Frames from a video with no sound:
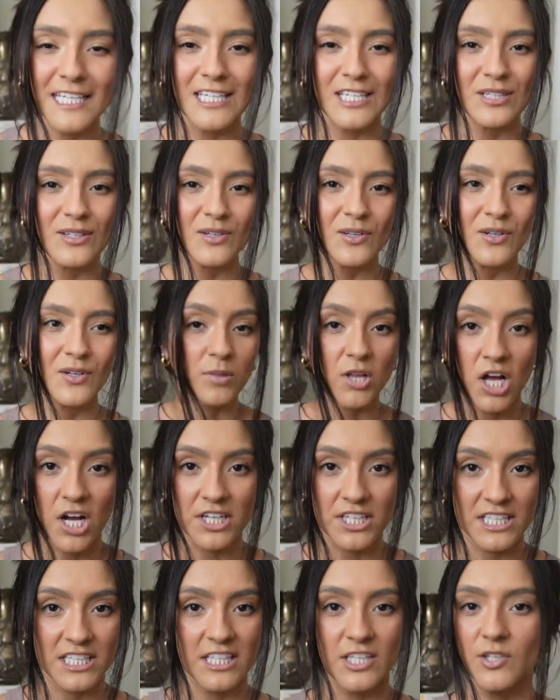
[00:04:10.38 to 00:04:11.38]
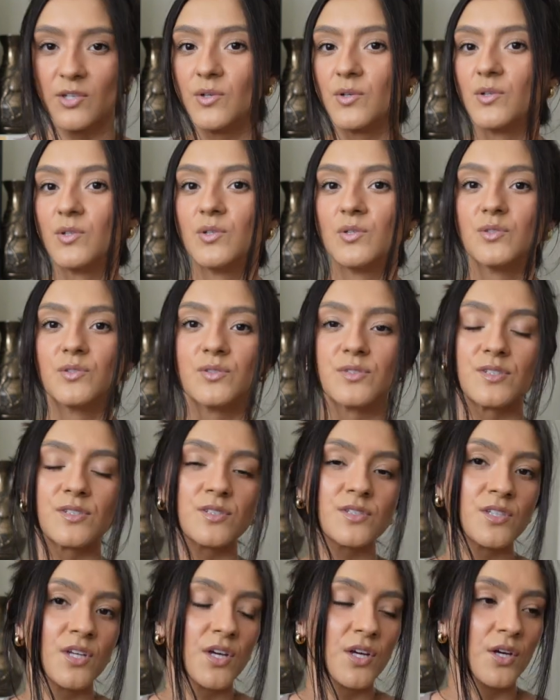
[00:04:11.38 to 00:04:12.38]
heel, block heels,
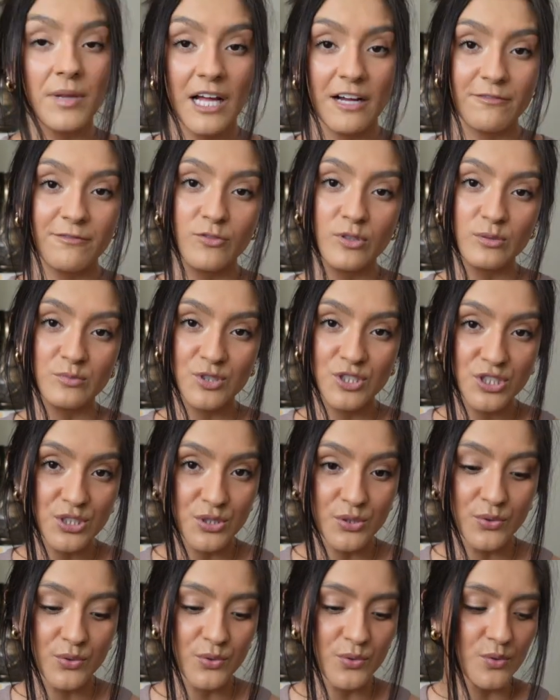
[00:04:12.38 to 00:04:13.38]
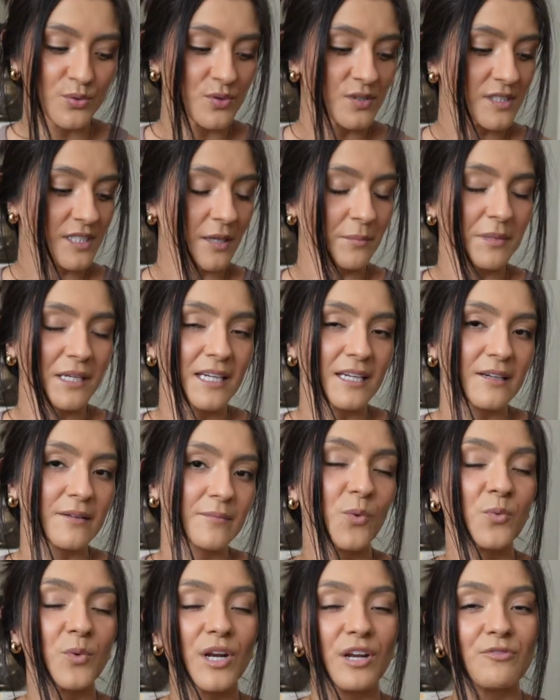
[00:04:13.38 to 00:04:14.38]
platform shoes, I mean,
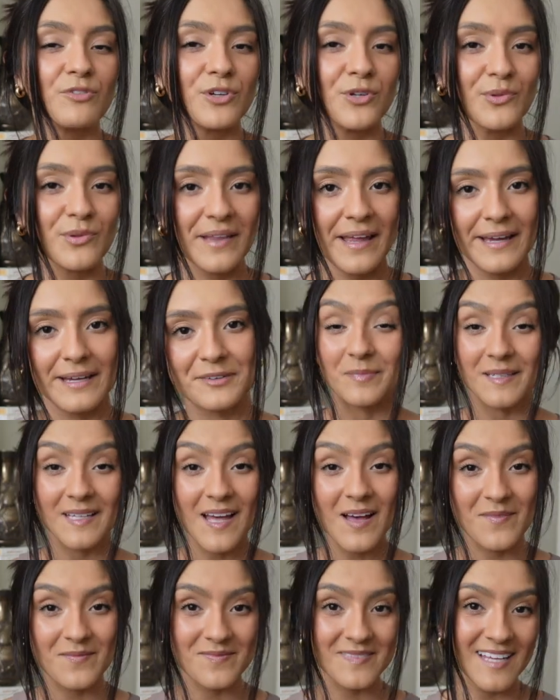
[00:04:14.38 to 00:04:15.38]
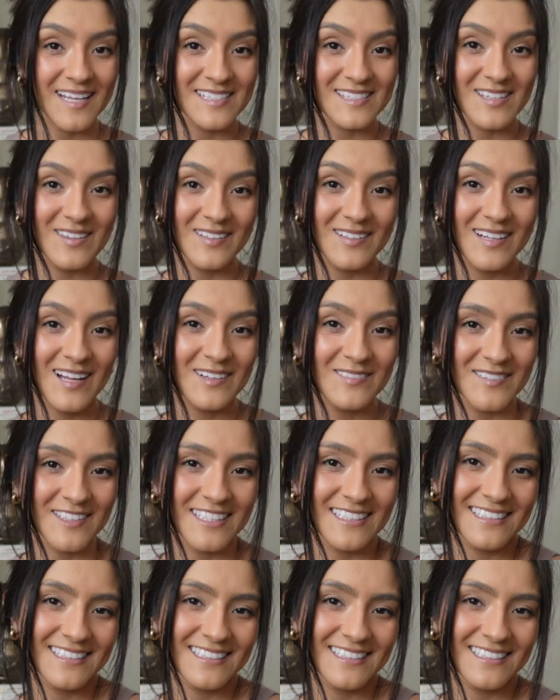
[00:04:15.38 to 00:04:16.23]
whatever you'd like. But yeah, that's the third outfit.